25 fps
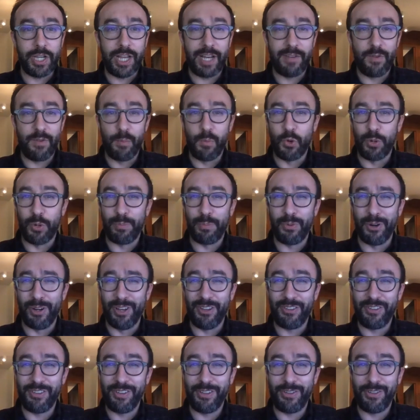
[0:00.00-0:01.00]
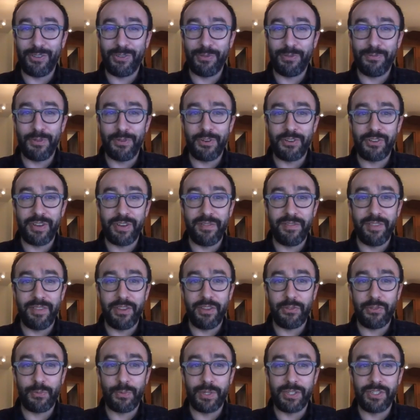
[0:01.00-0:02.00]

kind of a more pernicious version of this,